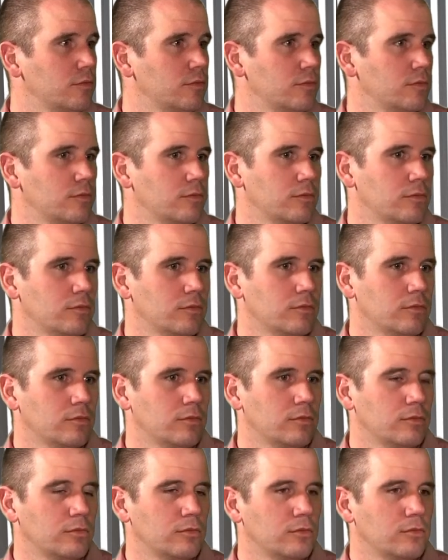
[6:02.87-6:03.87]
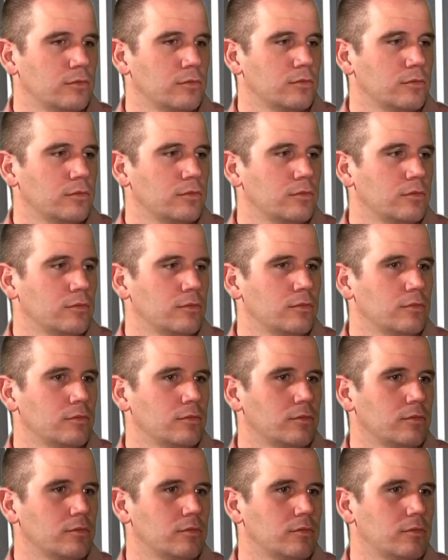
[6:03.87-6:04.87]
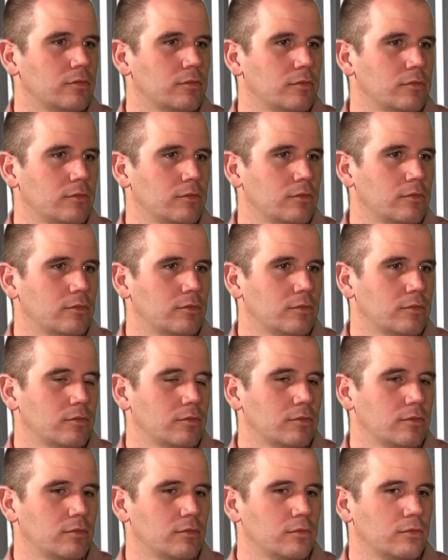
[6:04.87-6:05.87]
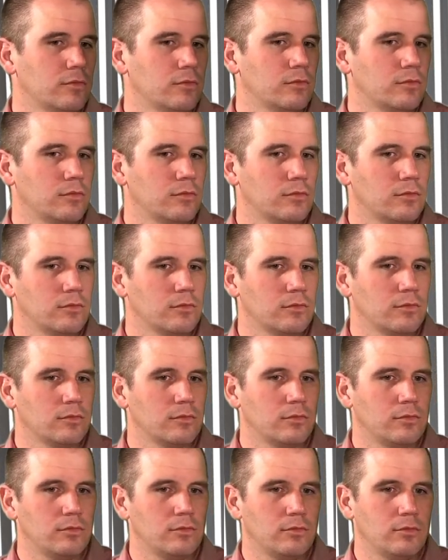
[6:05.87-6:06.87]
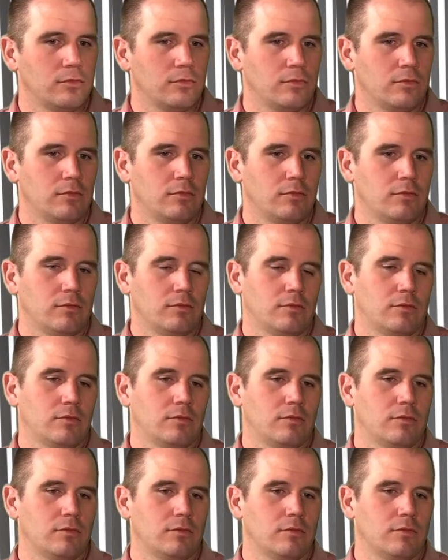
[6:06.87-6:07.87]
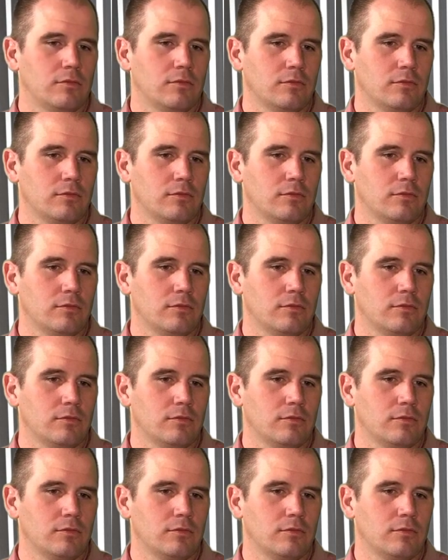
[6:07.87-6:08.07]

The person shown says nothing.